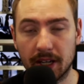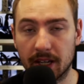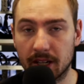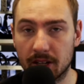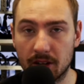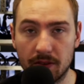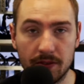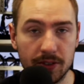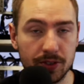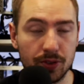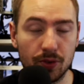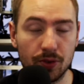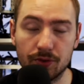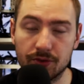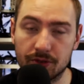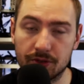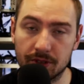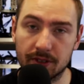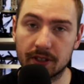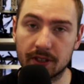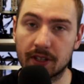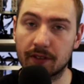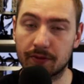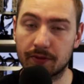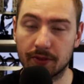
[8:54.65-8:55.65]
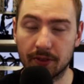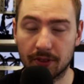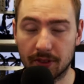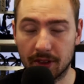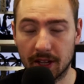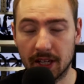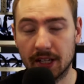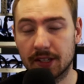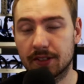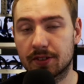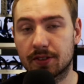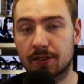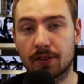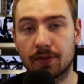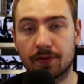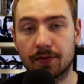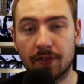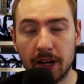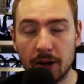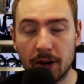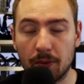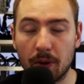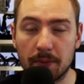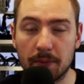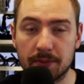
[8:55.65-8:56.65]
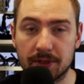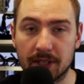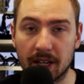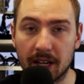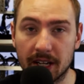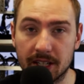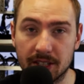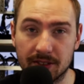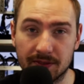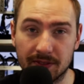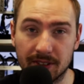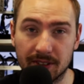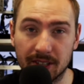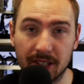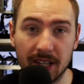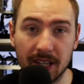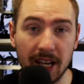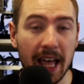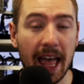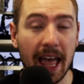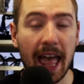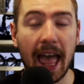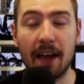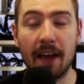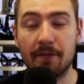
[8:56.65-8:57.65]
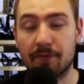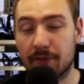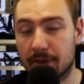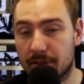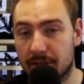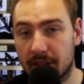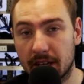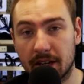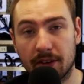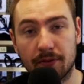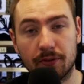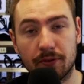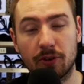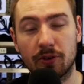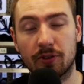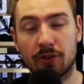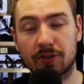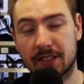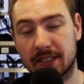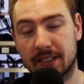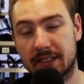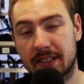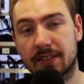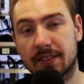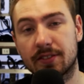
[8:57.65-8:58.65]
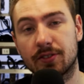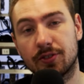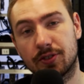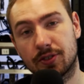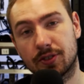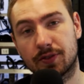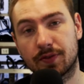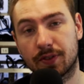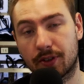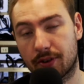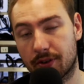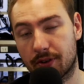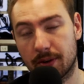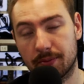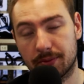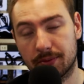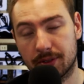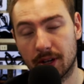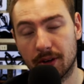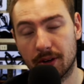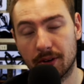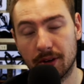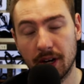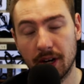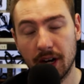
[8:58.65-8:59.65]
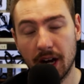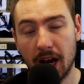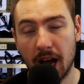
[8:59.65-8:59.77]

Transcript: It covers hundreds of different things. There are fake websites for everything. Of course, this isn't just for crypto.